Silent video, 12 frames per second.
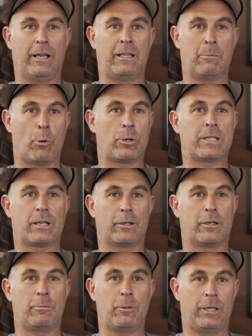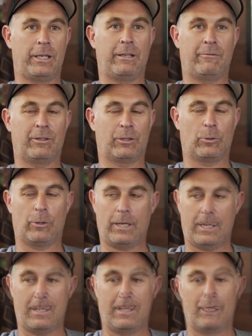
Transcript: in the motorcycle community in Victoria.